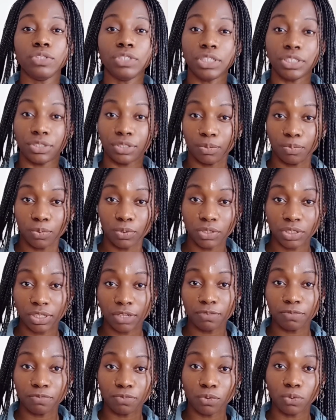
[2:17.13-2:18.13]

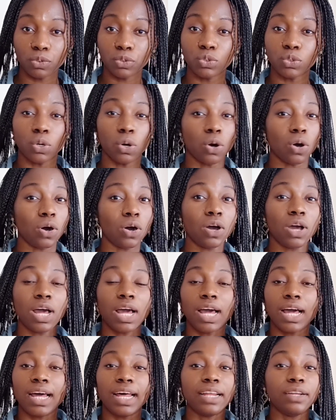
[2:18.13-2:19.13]
distributing food, or
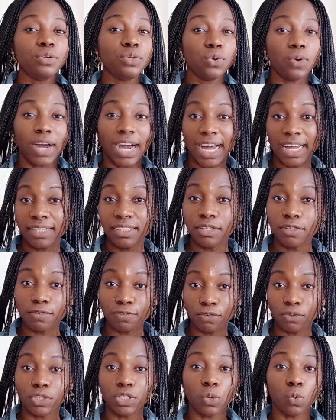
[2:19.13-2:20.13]
you handle
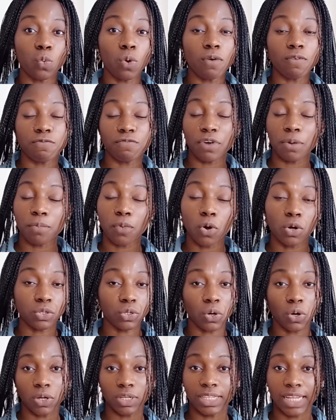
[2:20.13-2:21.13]
food in one form or
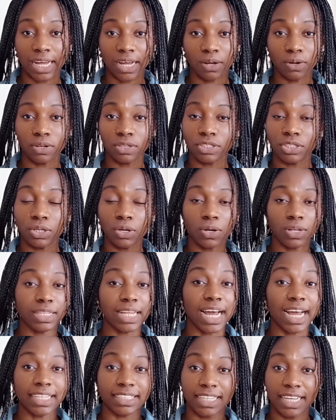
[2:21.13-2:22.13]
the
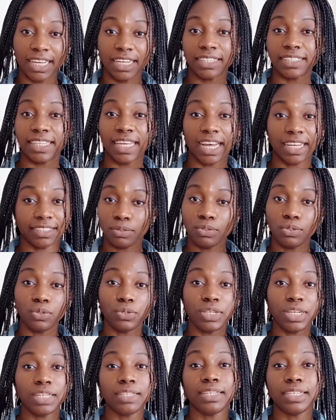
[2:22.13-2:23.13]
other as a healthcare assistant.
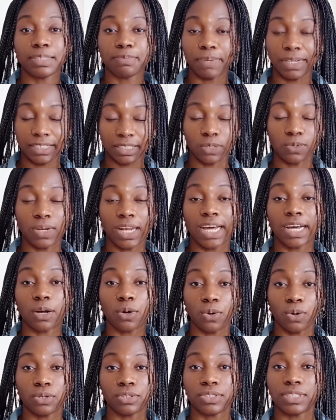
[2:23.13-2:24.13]
You need this particular
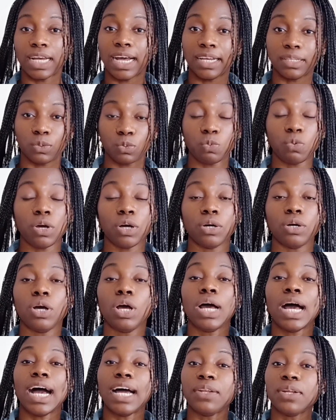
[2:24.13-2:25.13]
course as well.
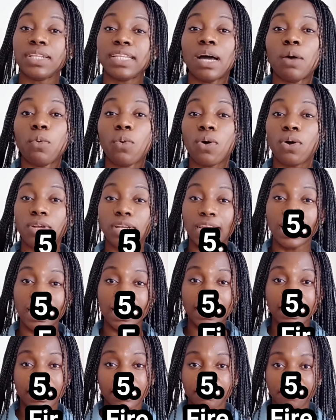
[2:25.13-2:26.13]
Another one
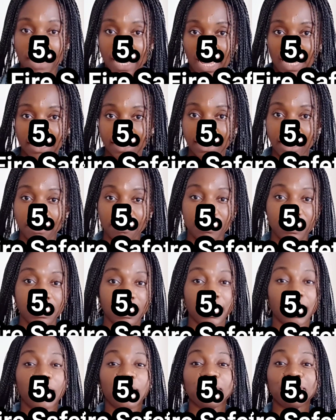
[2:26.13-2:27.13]
is fire
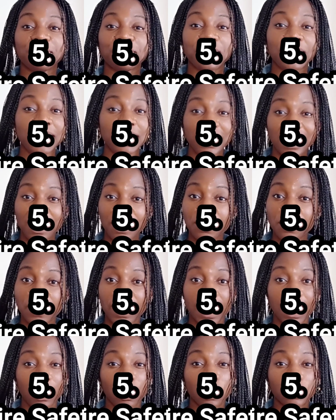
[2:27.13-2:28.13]
safety. So in the
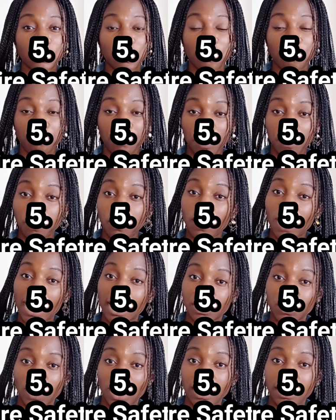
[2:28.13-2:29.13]
UK, a lot of people
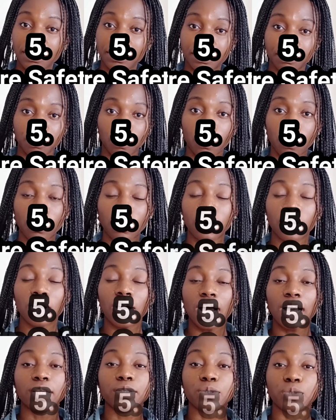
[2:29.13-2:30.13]
actually smoke,
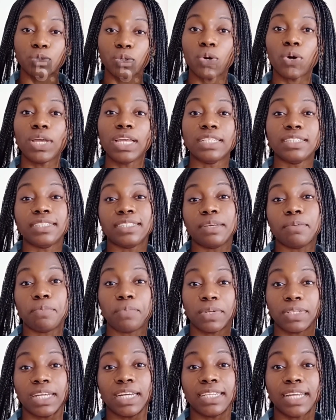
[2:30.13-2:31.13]
so it is
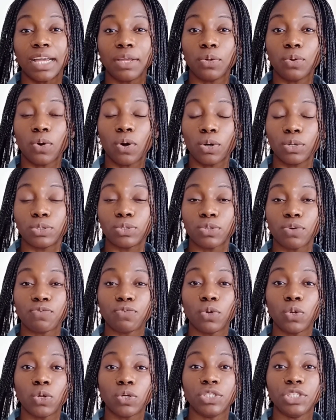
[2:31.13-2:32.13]
important that you also
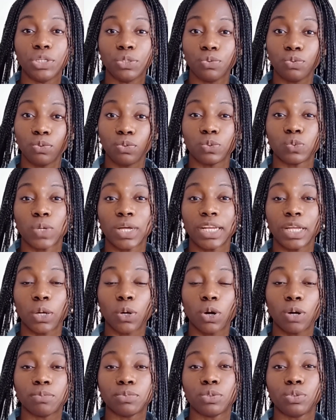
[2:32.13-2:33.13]
follow the rules when it
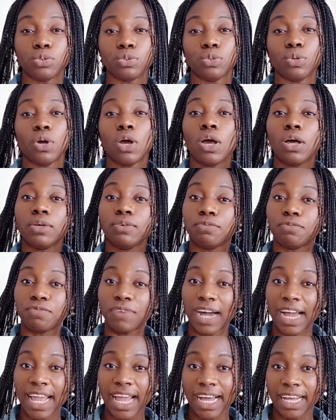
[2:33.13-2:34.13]
comes to
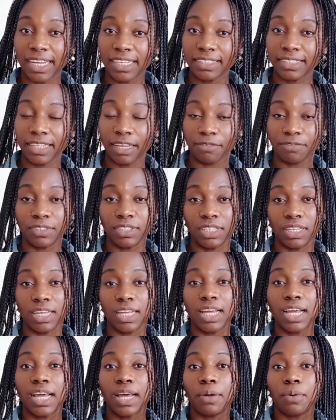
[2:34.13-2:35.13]
fire
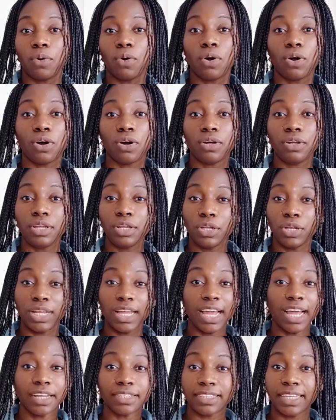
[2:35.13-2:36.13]
safety. Or in
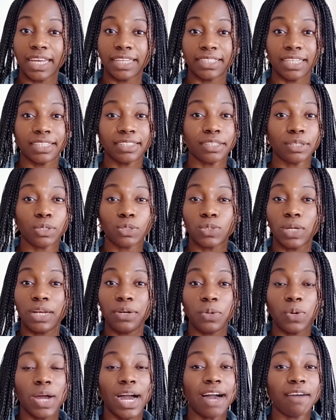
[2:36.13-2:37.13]
the healthcare setting,
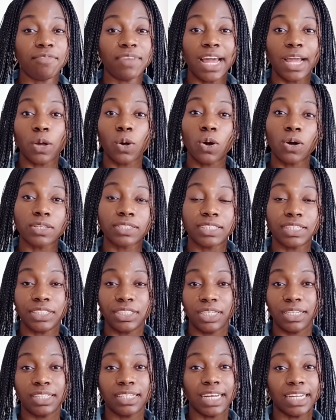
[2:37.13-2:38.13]
usually you have like
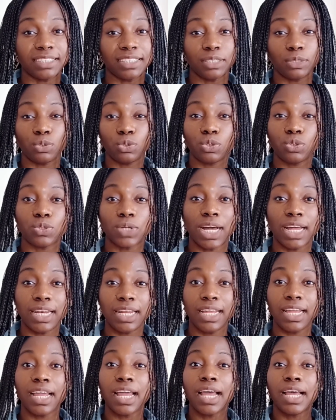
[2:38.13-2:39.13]
oxygen that is
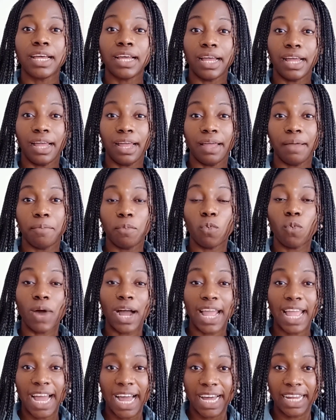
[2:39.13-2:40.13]
usually
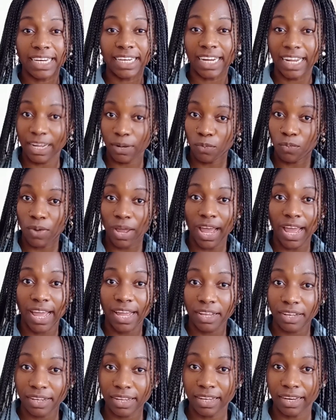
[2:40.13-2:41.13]
wired,
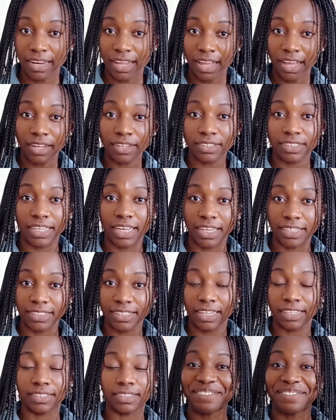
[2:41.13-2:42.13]
where in the healthcare
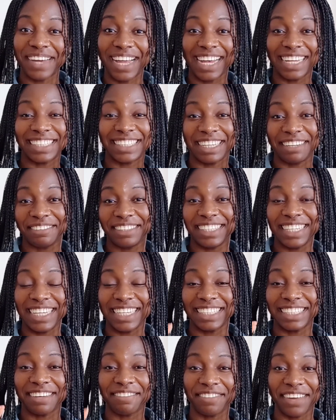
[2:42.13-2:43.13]
setting, fire safety
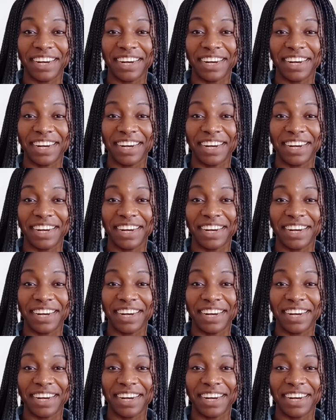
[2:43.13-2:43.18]
is a